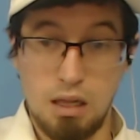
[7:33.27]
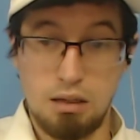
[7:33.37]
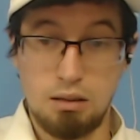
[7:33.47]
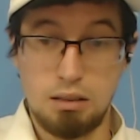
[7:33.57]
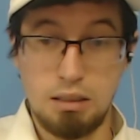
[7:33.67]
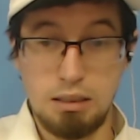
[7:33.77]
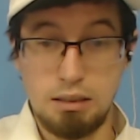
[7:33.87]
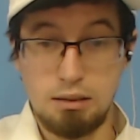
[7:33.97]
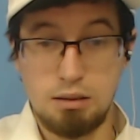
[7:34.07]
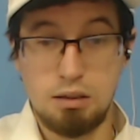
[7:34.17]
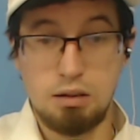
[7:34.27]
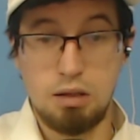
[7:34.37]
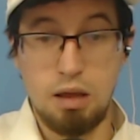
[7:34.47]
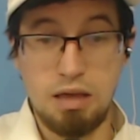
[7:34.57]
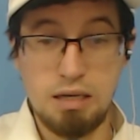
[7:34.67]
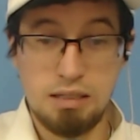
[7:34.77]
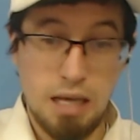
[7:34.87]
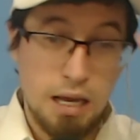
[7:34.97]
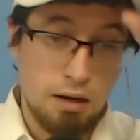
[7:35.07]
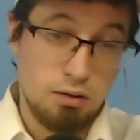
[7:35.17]
the things
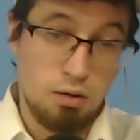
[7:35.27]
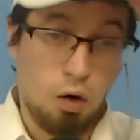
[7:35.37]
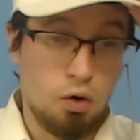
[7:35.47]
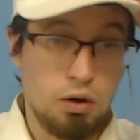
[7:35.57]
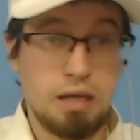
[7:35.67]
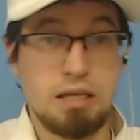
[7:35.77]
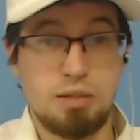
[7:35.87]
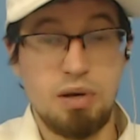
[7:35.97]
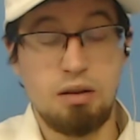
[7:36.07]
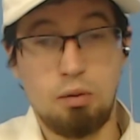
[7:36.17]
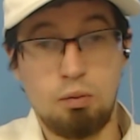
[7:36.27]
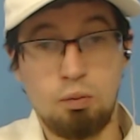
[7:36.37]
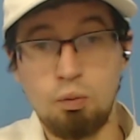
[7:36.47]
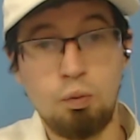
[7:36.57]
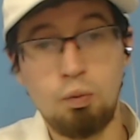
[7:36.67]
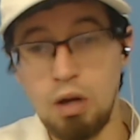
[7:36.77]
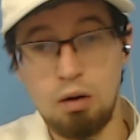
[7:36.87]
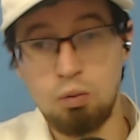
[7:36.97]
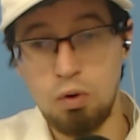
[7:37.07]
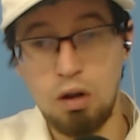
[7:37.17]
that aren't in this bill that
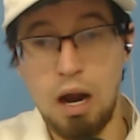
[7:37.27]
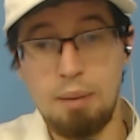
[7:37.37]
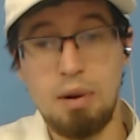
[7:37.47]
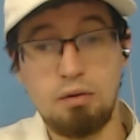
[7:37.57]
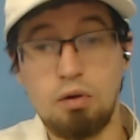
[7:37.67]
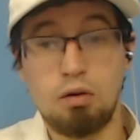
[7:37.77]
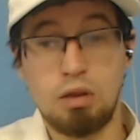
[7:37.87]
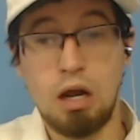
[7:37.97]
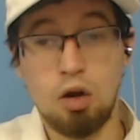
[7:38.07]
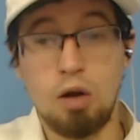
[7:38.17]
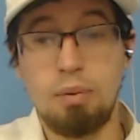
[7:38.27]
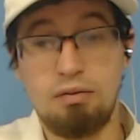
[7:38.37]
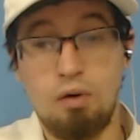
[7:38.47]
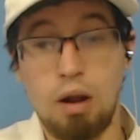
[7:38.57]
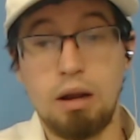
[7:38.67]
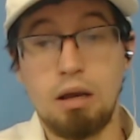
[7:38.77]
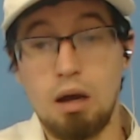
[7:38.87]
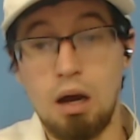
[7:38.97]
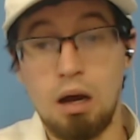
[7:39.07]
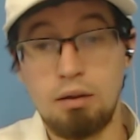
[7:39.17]
we're going to hype on that are going to be fought.
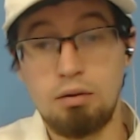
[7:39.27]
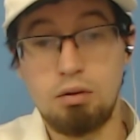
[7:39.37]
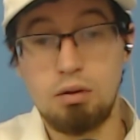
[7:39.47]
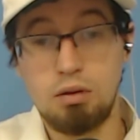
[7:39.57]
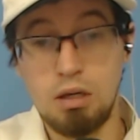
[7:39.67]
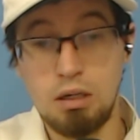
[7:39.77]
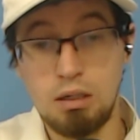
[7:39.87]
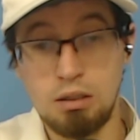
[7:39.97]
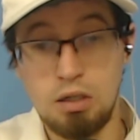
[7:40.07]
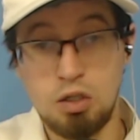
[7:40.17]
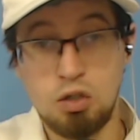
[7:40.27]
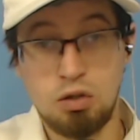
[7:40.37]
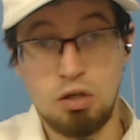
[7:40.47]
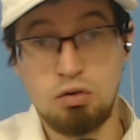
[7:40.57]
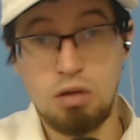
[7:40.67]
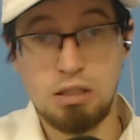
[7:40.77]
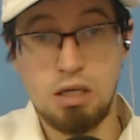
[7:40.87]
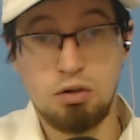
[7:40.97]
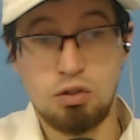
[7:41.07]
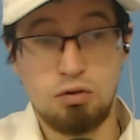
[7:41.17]
The
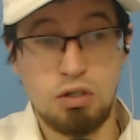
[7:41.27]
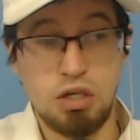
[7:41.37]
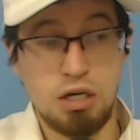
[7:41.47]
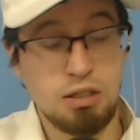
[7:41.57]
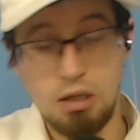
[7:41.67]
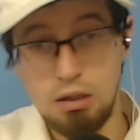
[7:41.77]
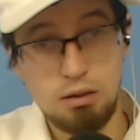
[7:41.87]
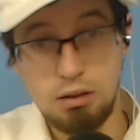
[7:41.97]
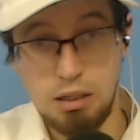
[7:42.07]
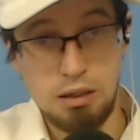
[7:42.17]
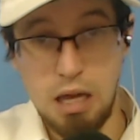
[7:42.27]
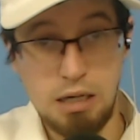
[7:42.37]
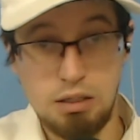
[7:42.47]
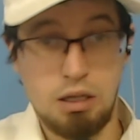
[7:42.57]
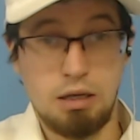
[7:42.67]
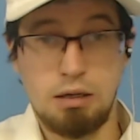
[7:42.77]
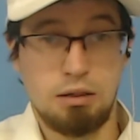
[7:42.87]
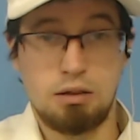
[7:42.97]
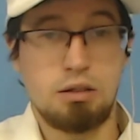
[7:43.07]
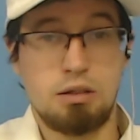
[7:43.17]
$2,000 straight checks that's
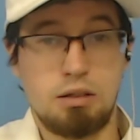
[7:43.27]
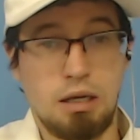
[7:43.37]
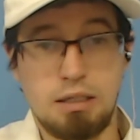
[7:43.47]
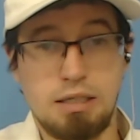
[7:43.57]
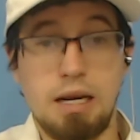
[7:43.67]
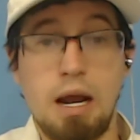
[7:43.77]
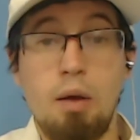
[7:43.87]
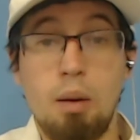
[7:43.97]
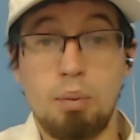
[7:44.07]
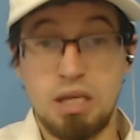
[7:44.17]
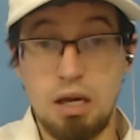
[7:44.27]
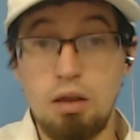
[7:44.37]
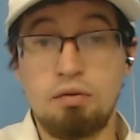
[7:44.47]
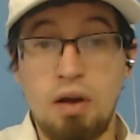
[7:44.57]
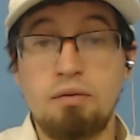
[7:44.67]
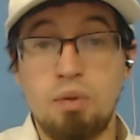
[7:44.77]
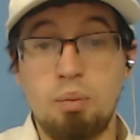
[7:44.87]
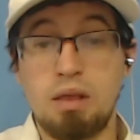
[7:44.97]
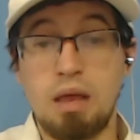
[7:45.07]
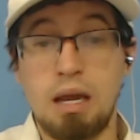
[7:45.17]
dead now. But the other fight
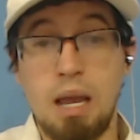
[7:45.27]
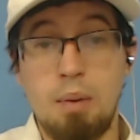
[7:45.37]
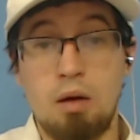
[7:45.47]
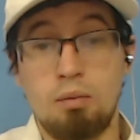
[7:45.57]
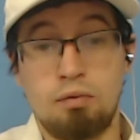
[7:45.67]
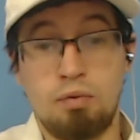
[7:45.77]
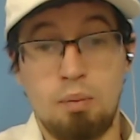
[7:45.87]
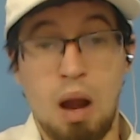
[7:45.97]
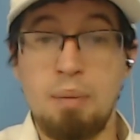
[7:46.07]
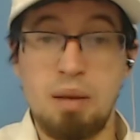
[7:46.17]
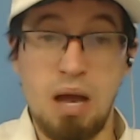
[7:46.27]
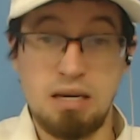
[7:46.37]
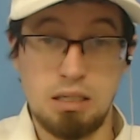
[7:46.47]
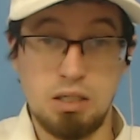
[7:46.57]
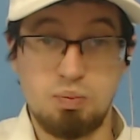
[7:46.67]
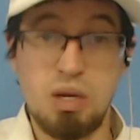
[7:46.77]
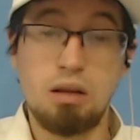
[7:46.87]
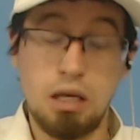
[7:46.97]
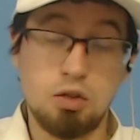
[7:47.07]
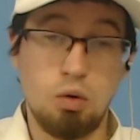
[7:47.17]
that came out from not being passed in this bill
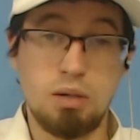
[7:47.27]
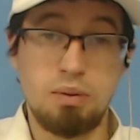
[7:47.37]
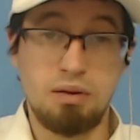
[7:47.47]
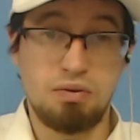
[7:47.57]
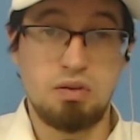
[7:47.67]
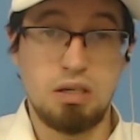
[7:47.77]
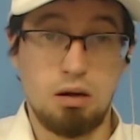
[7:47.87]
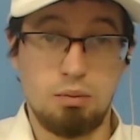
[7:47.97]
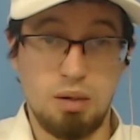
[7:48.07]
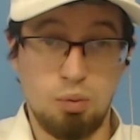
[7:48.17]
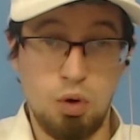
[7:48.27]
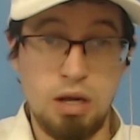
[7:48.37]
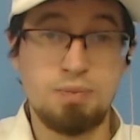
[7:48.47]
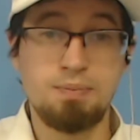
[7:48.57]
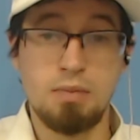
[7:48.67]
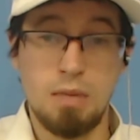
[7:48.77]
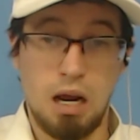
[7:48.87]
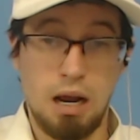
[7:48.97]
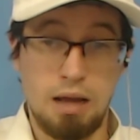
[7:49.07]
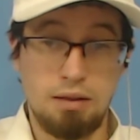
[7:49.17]
is going to be the $15 minimum wage.
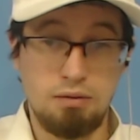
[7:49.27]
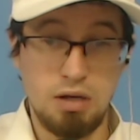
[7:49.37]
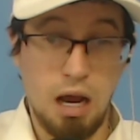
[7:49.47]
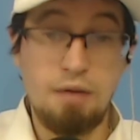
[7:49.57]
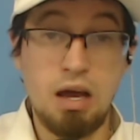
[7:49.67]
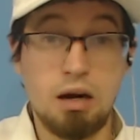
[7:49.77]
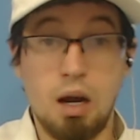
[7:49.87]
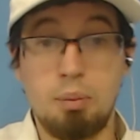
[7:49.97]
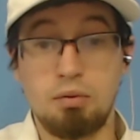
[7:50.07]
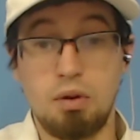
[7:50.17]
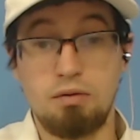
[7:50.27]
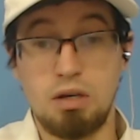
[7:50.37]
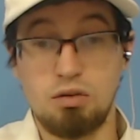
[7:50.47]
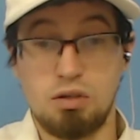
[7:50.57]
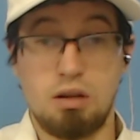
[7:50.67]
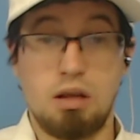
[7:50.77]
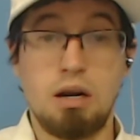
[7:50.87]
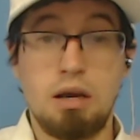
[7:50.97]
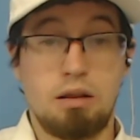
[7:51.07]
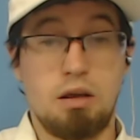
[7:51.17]
I've had a couple of videos on that.
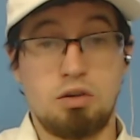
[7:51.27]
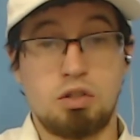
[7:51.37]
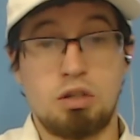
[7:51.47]
There's